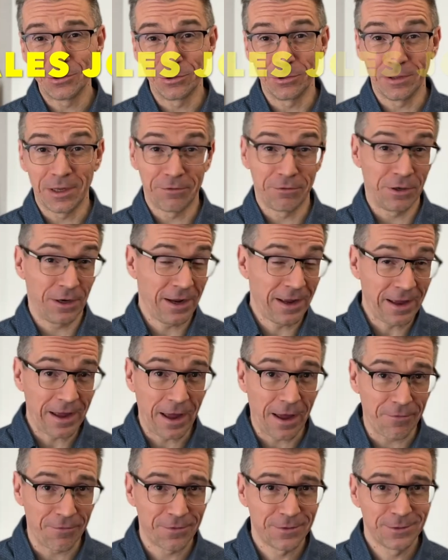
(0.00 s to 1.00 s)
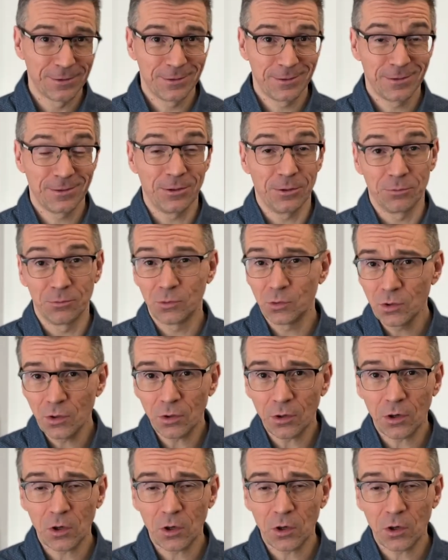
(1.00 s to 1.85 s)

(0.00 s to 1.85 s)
will ever have. So do your